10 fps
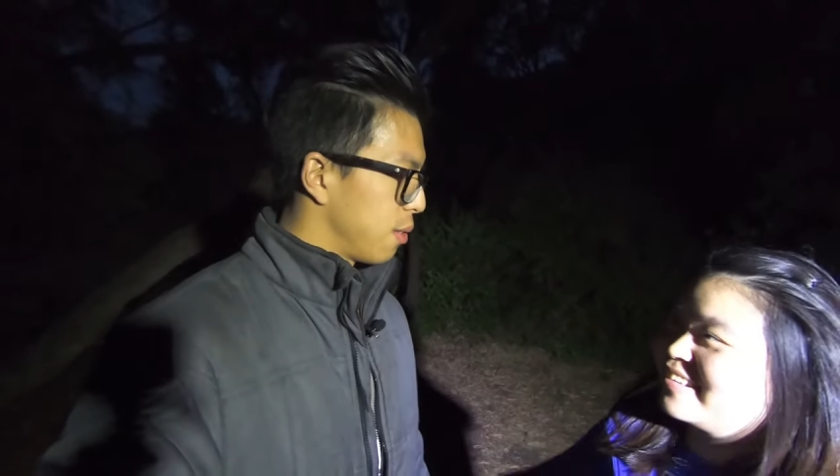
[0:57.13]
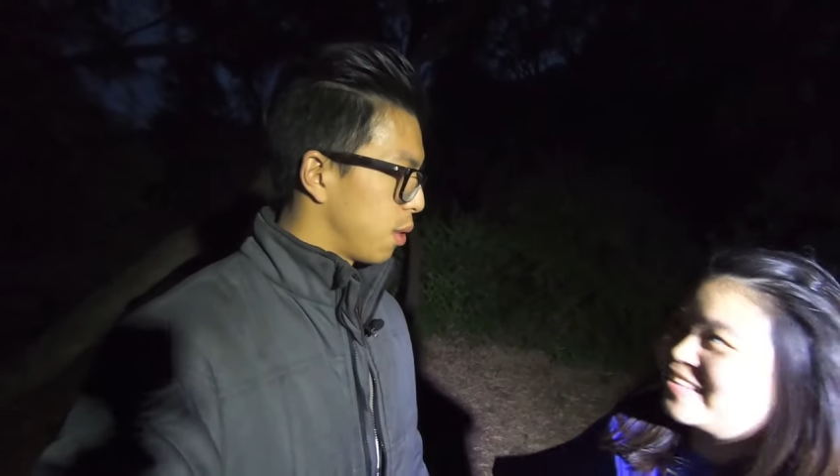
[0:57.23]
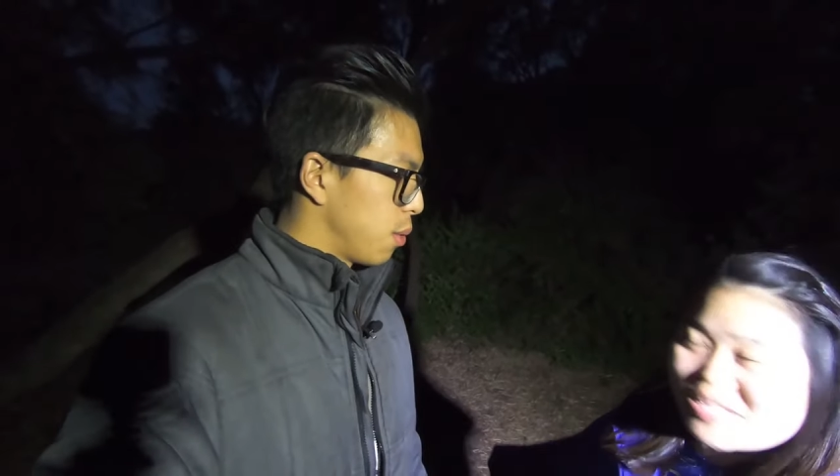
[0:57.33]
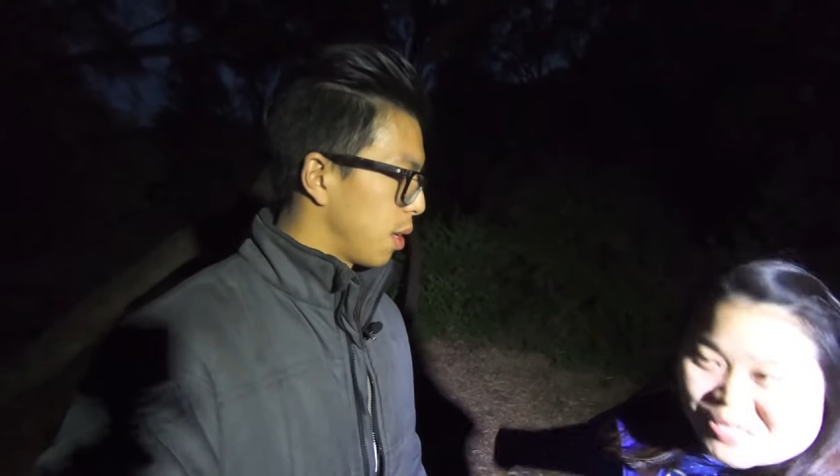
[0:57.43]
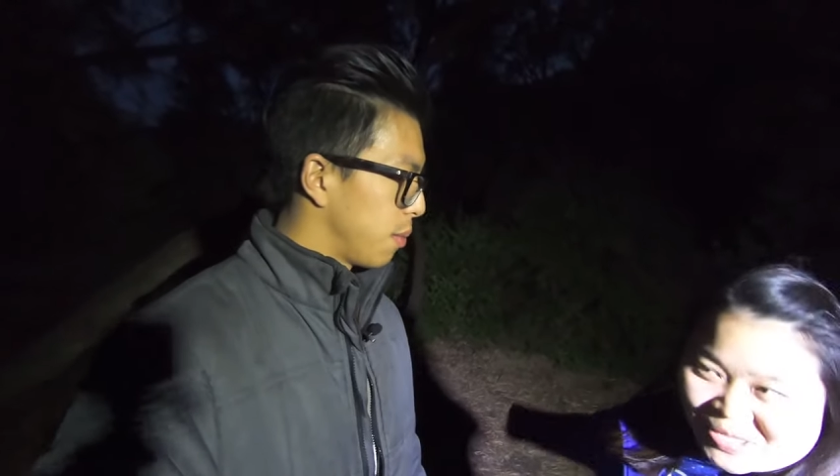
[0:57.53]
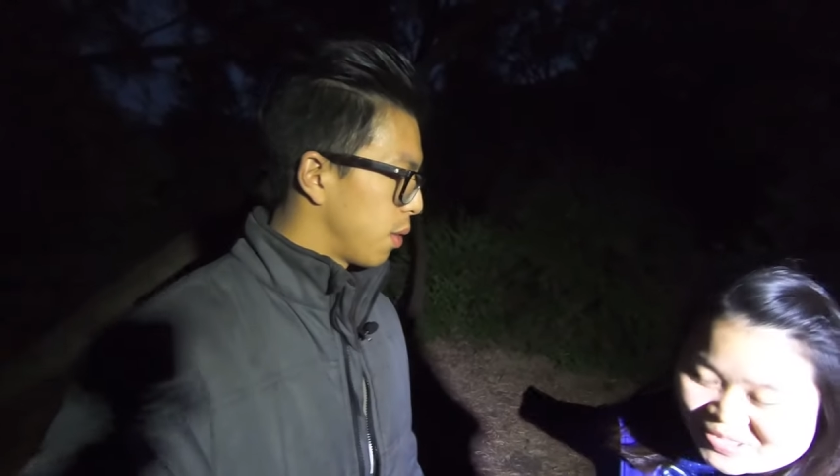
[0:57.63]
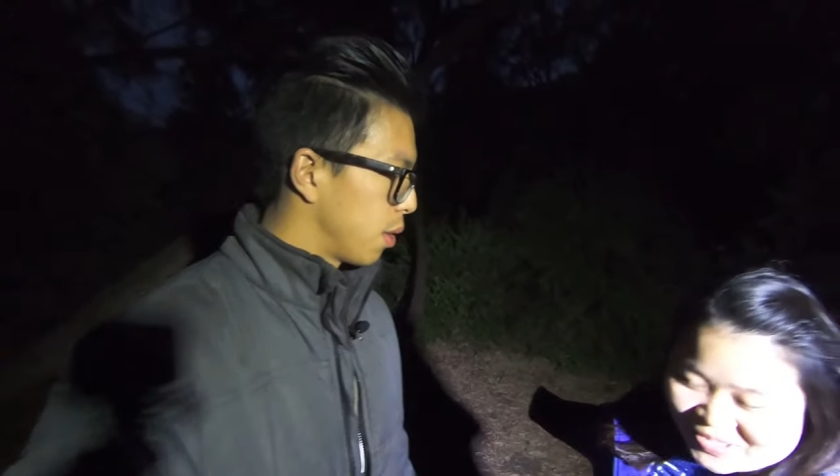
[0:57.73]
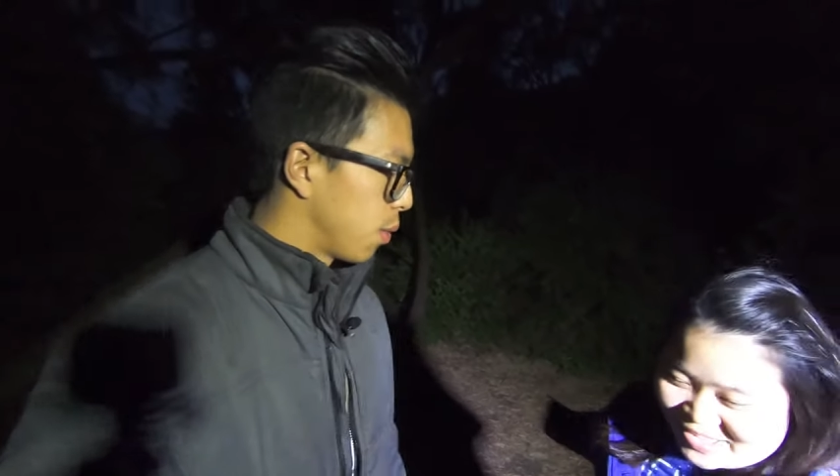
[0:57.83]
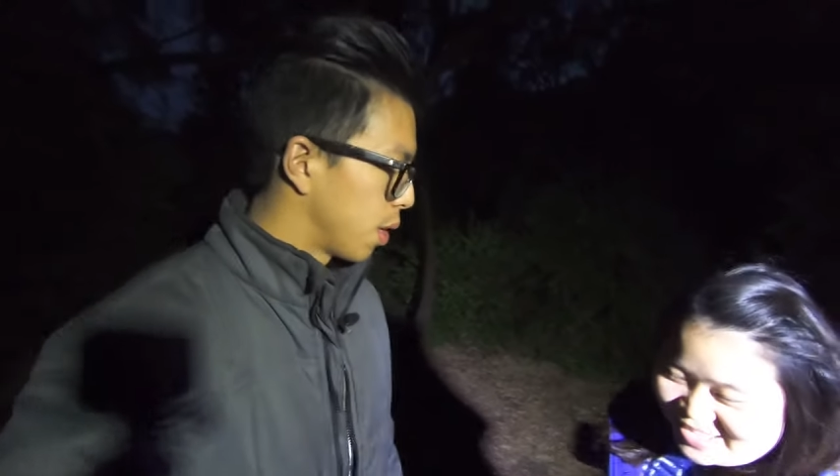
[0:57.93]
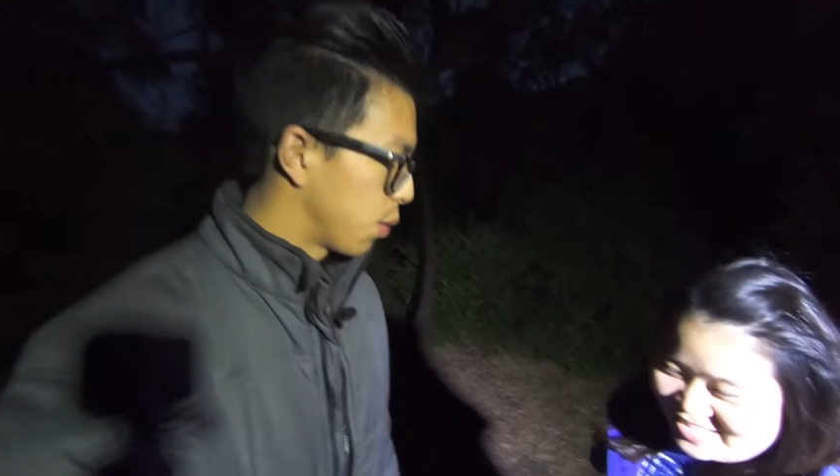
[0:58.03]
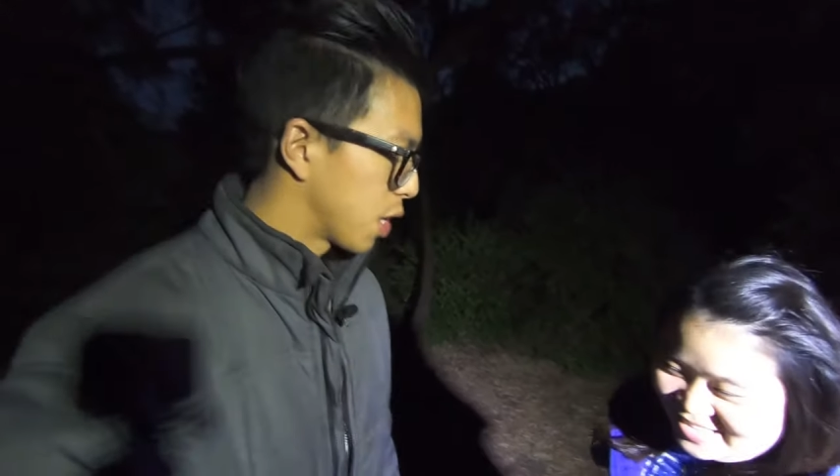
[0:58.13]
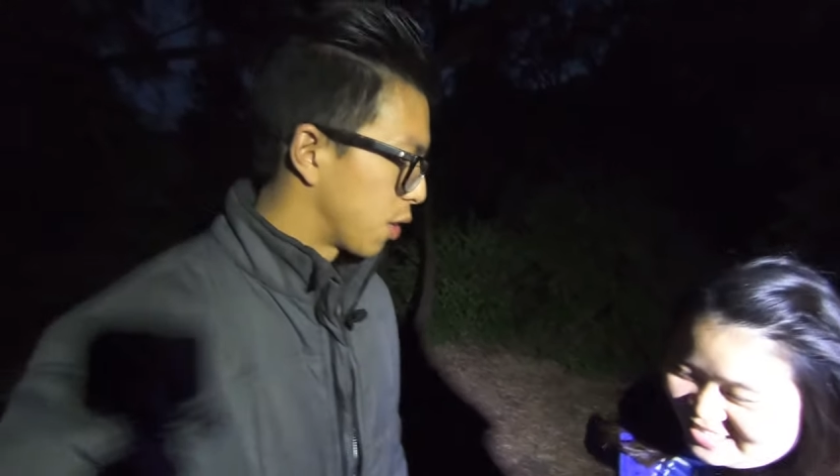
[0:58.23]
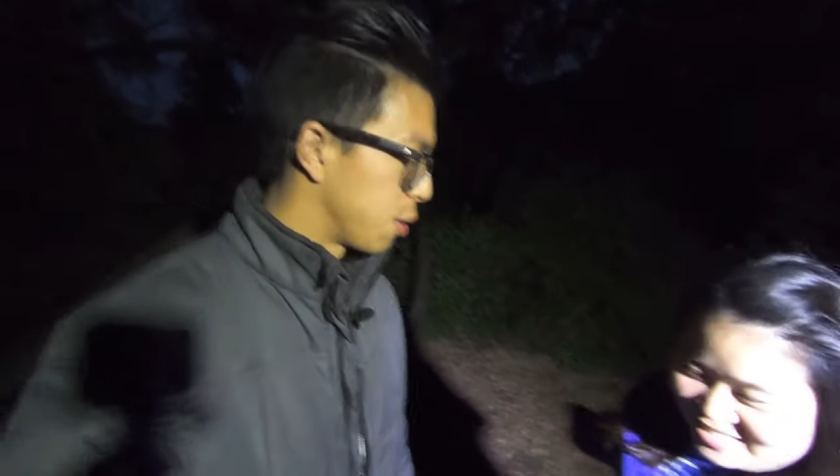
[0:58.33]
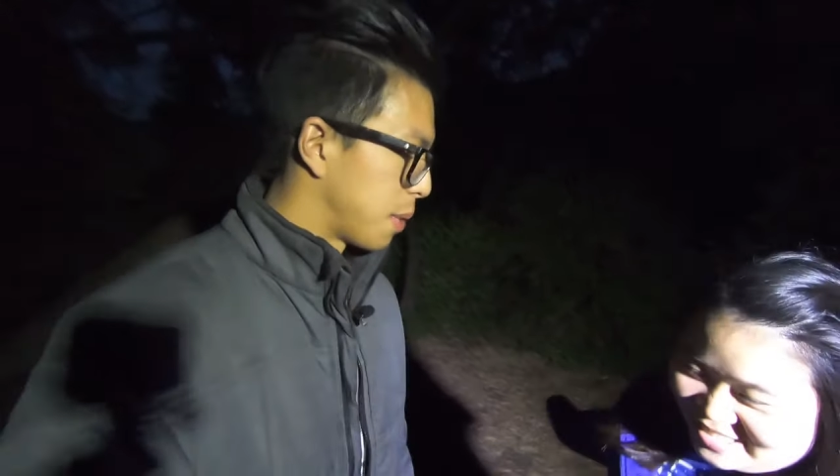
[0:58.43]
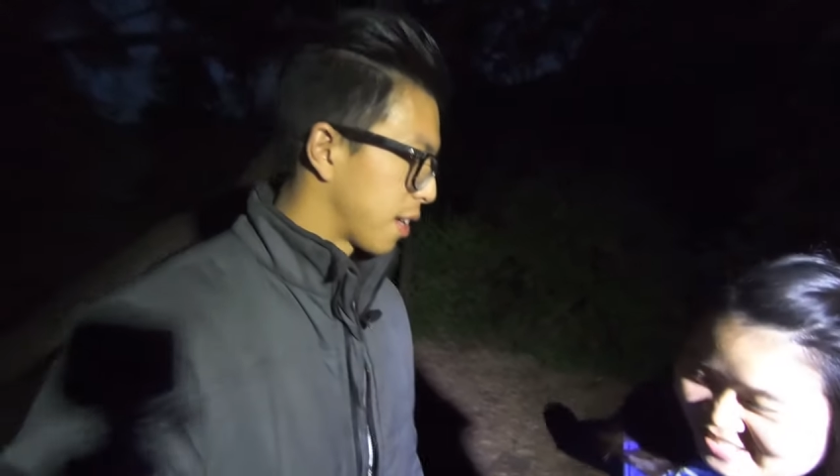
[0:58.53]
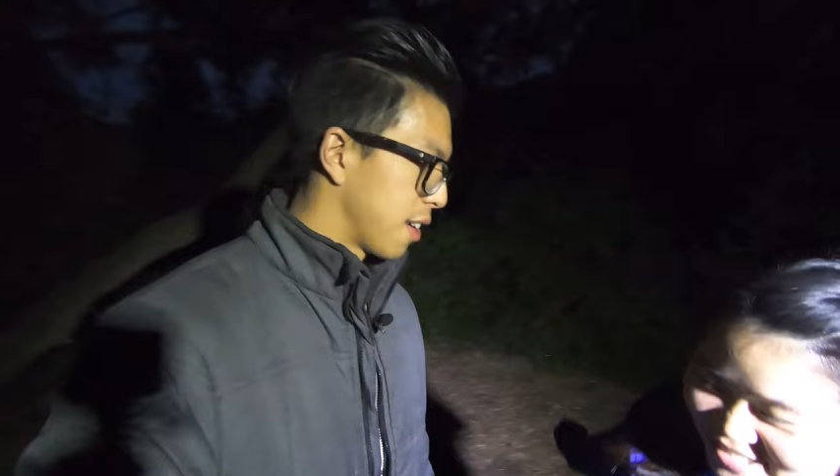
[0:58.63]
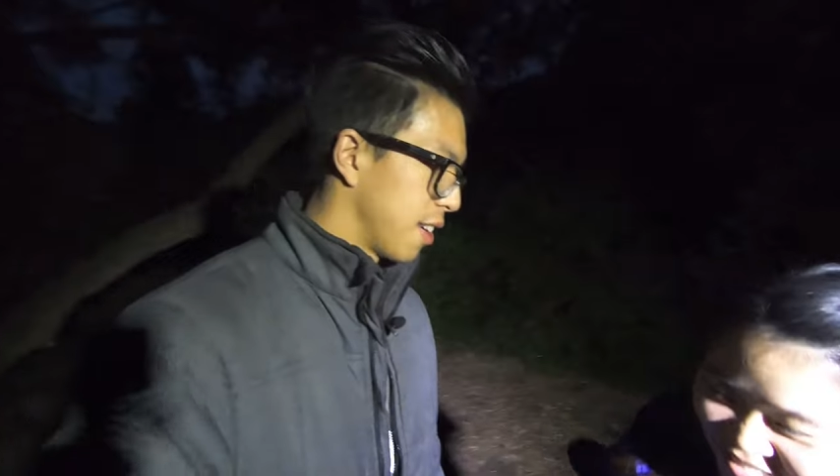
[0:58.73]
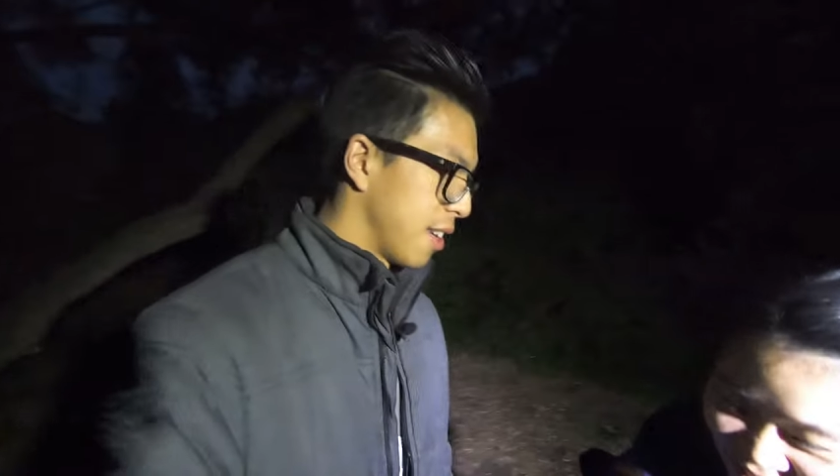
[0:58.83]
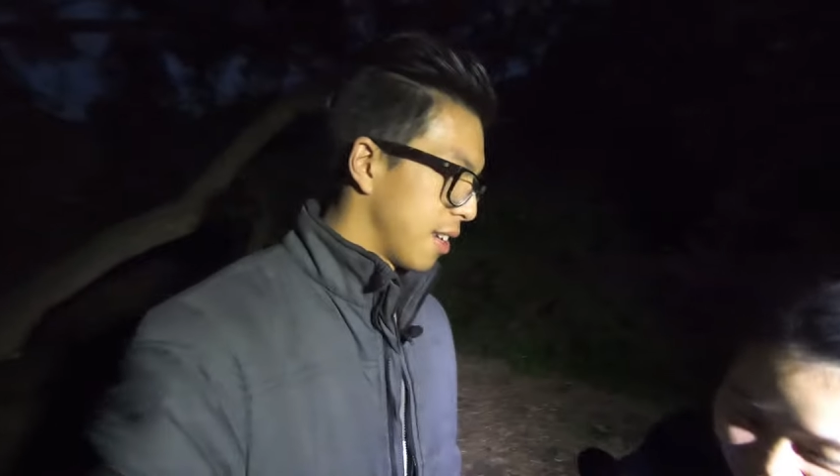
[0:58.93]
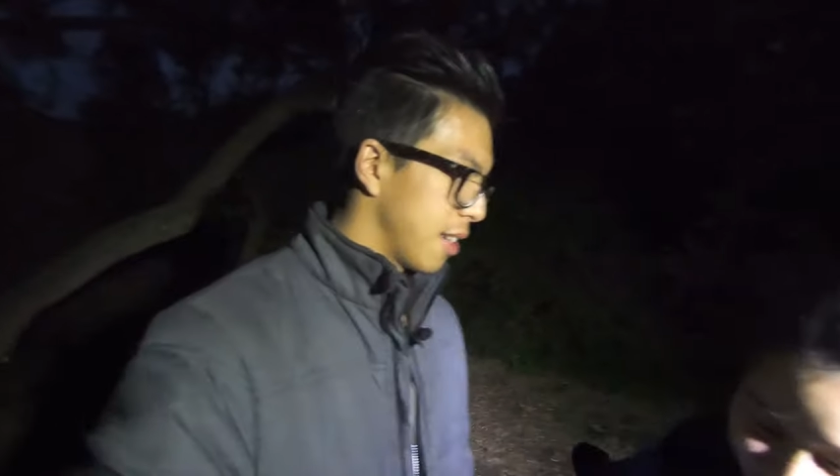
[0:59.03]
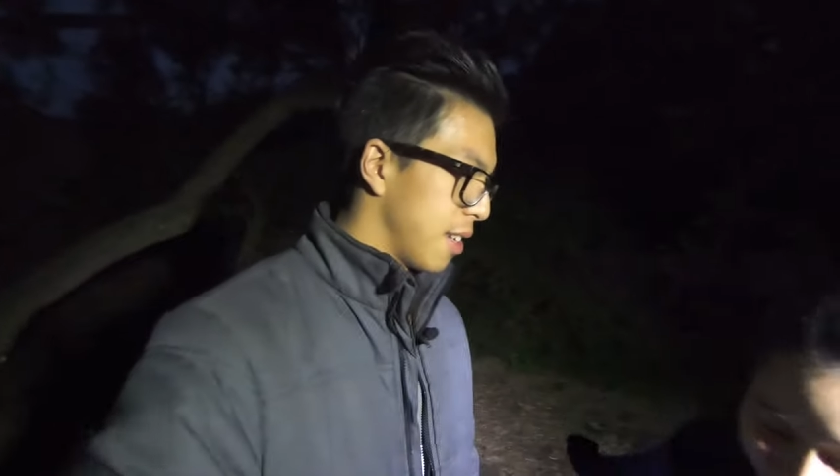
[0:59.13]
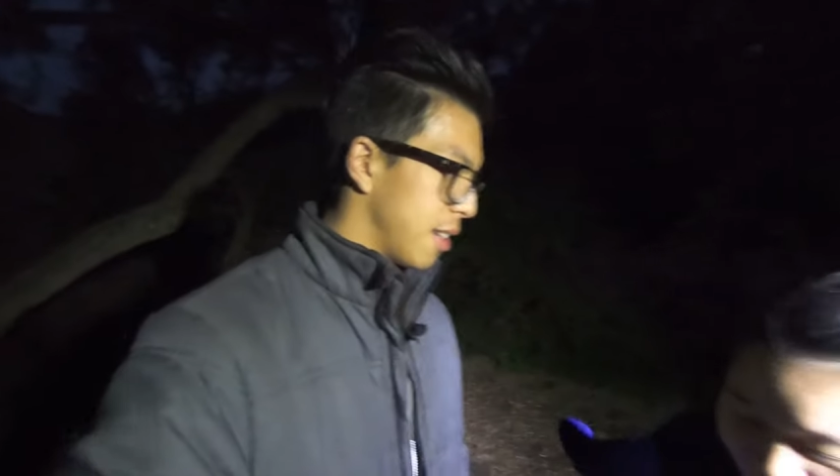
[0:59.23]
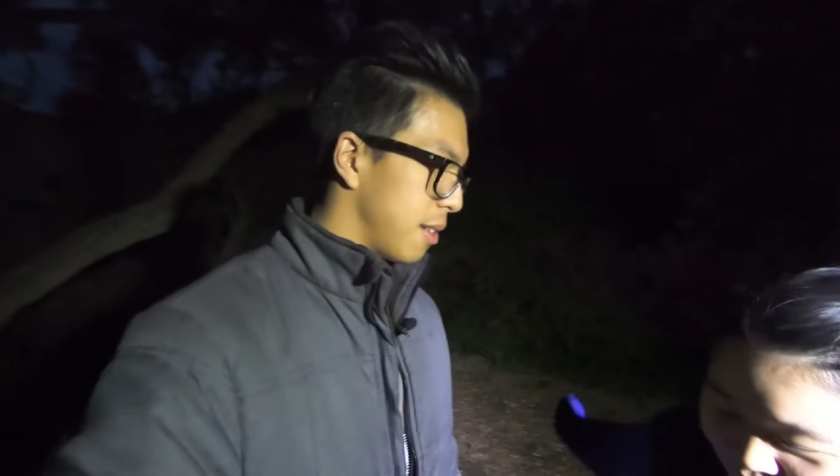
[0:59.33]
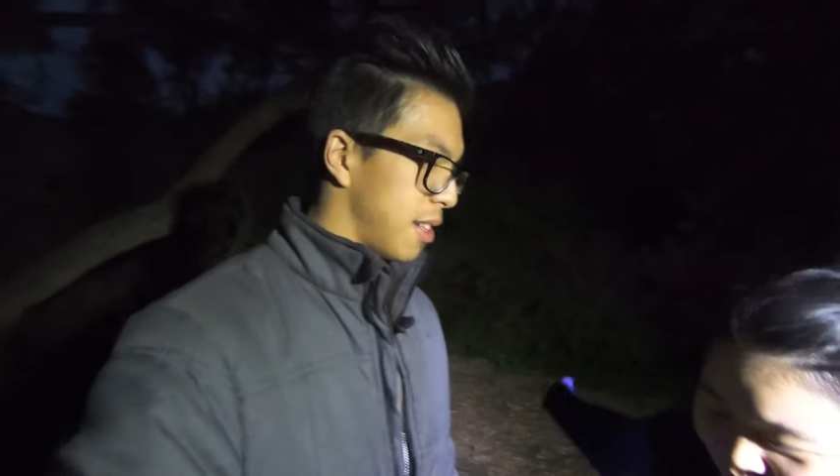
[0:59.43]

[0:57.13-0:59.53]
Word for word: What are we going to make? Rice?